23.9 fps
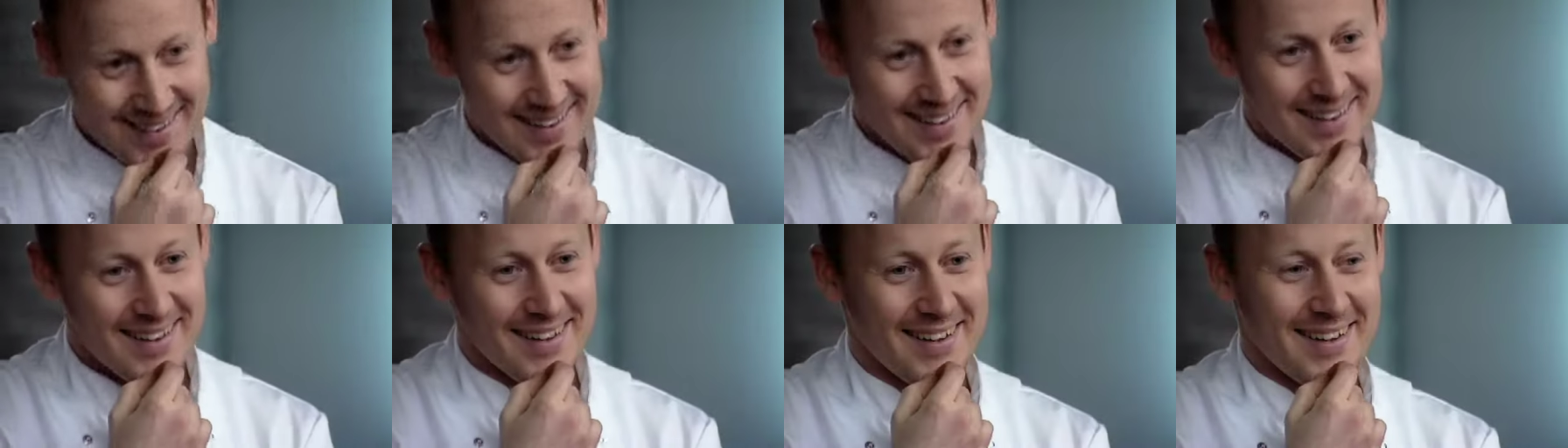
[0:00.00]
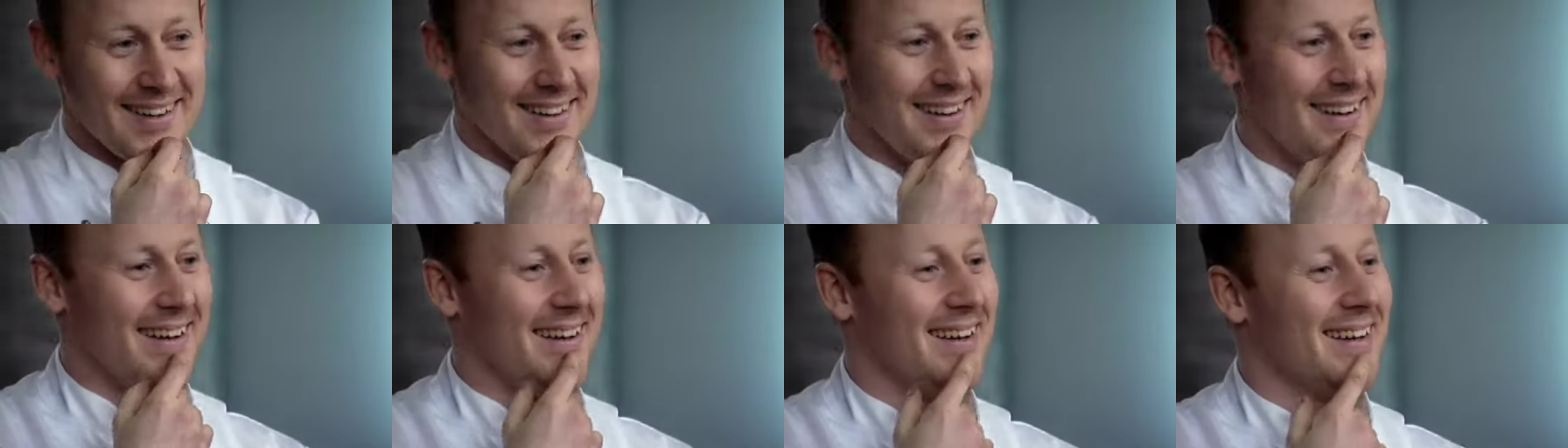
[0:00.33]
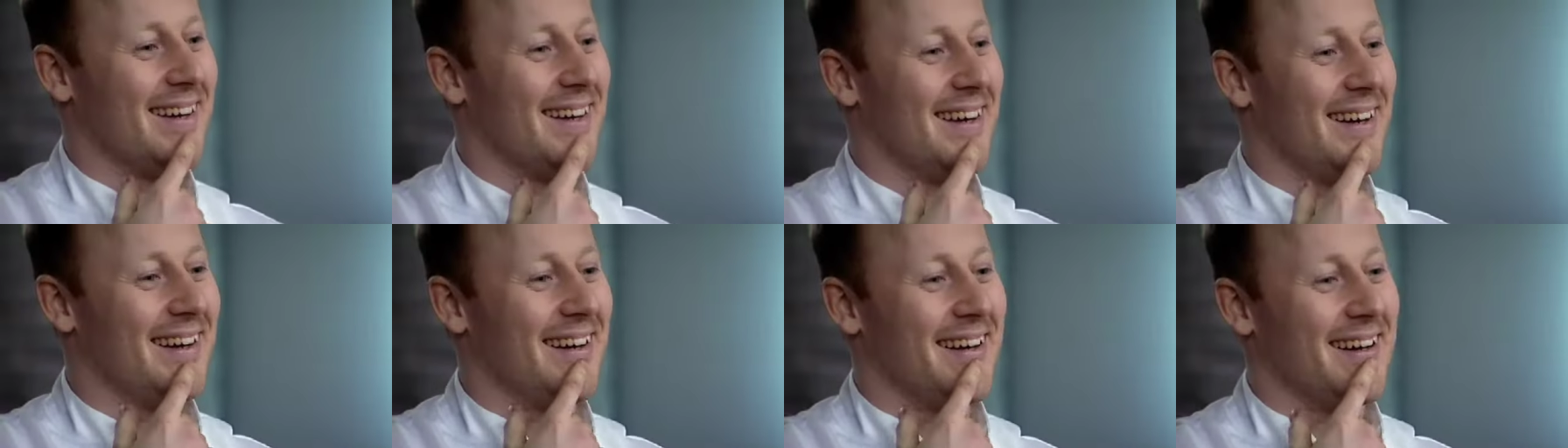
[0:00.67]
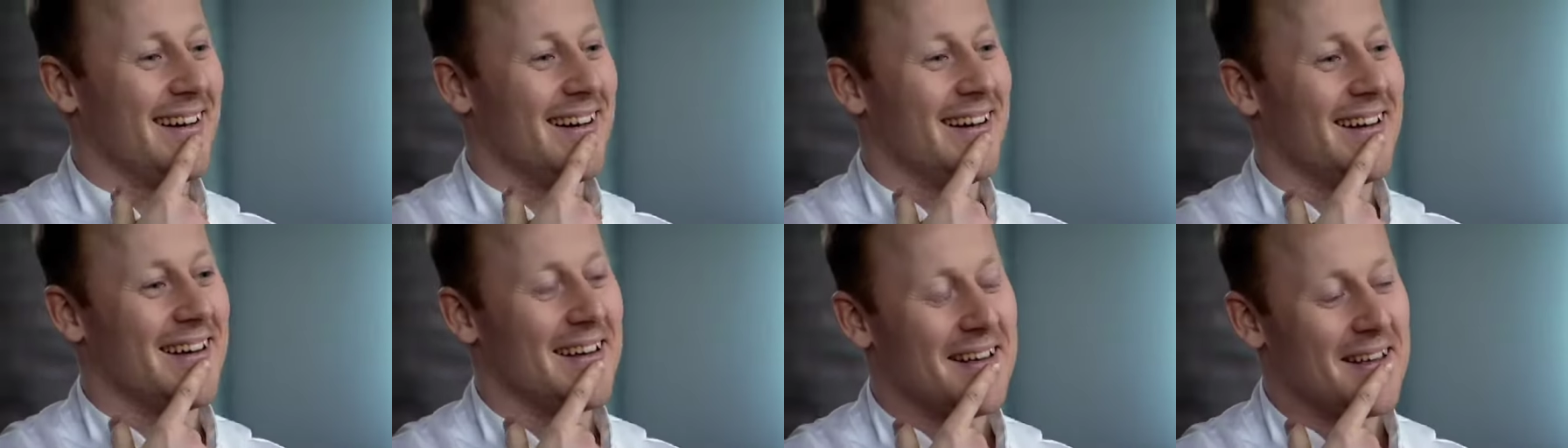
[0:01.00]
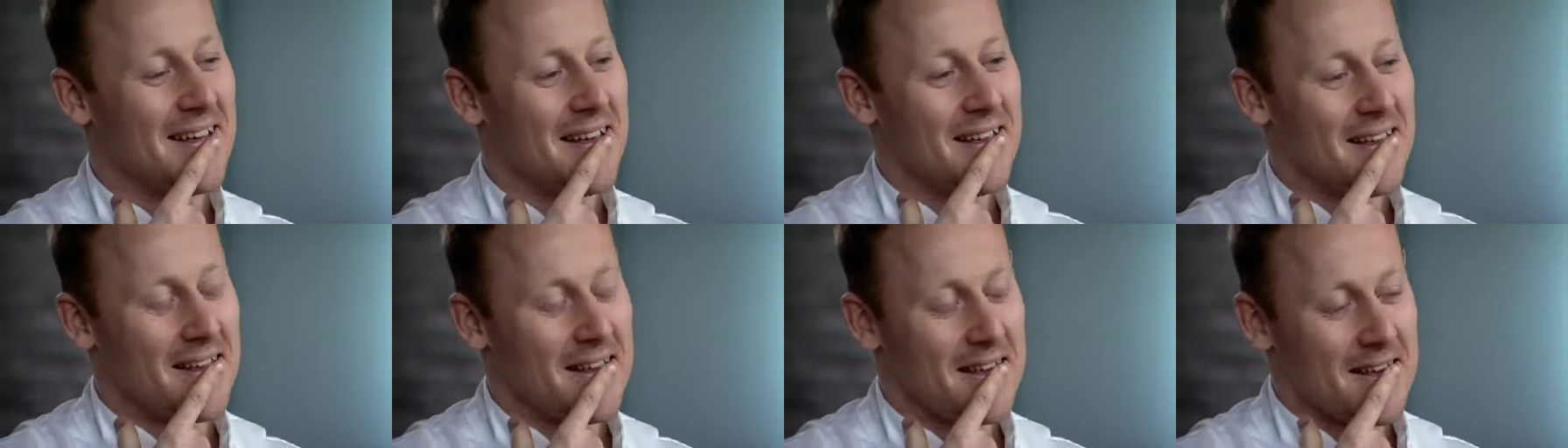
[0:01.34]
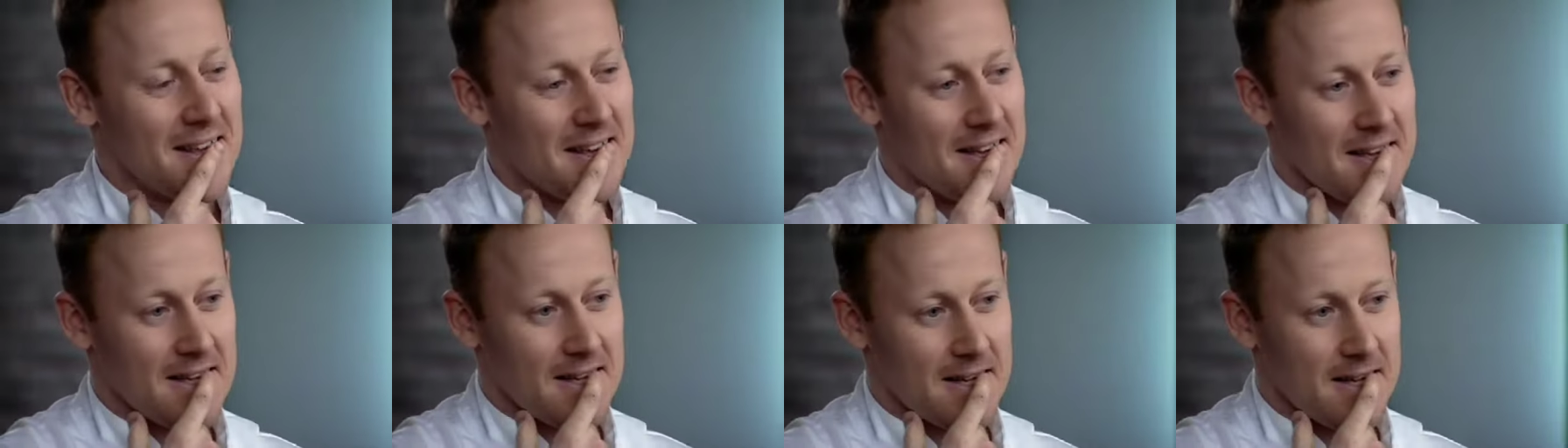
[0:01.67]
And some wit. I
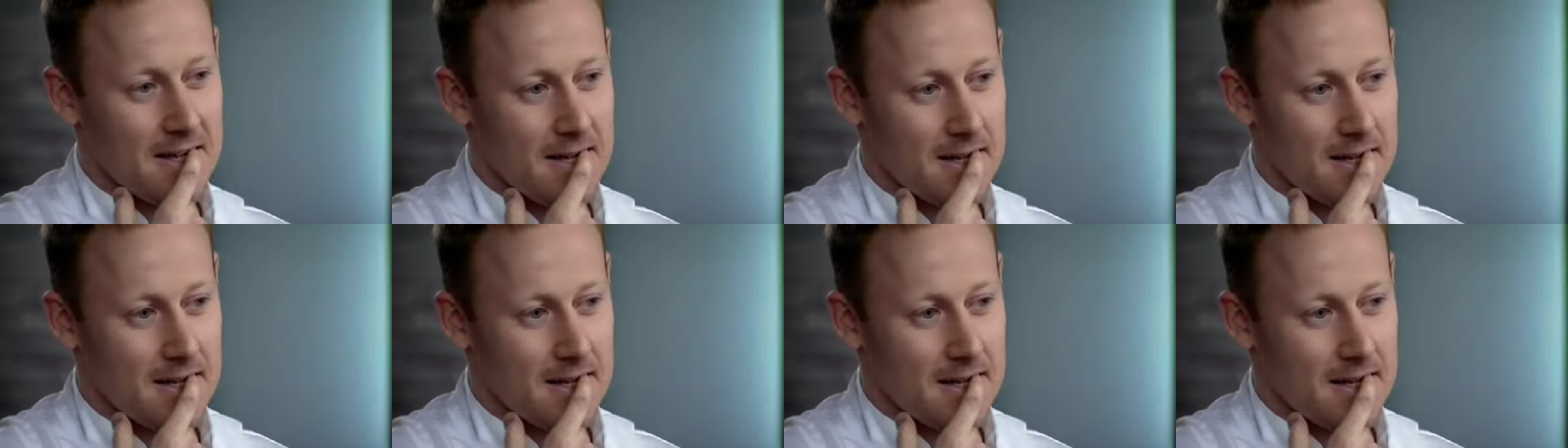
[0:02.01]
loved